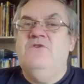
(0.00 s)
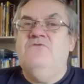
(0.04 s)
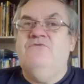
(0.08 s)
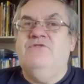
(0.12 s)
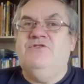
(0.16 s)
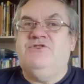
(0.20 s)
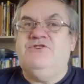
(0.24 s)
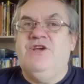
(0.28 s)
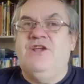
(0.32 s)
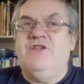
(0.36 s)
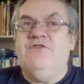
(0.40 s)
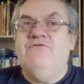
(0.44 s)

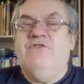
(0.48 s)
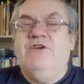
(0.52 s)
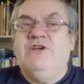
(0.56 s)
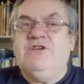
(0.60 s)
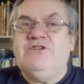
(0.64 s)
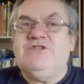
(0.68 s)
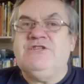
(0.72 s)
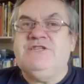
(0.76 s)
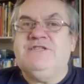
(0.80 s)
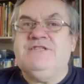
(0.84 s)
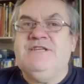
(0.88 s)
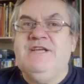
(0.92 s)

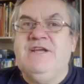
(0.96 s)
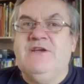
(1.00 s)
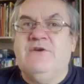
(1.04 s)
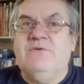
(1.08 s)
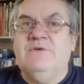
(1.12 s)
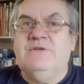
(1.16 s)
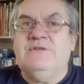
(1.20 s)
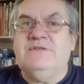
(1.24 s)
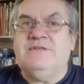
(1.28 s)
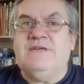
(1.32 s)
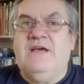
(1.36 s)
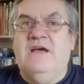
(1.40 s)
regeneration
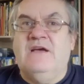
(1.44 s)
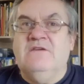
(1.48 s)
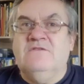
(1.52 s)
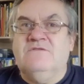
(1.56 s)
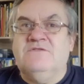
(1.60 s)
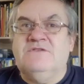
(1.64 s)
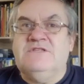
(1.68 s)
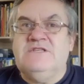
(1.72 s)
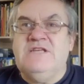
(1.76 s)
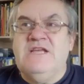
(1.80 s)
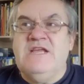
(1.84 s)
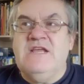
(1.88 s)
sequence
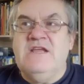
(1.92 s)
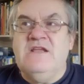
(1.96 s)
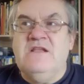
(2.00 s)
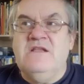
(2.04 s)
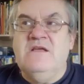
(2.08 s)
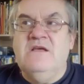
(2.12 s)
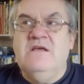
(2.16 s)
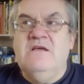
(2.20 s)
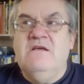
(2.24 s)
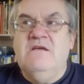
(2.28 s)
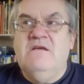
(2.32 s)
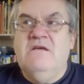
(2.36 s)
I've
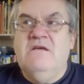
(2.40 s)
seen.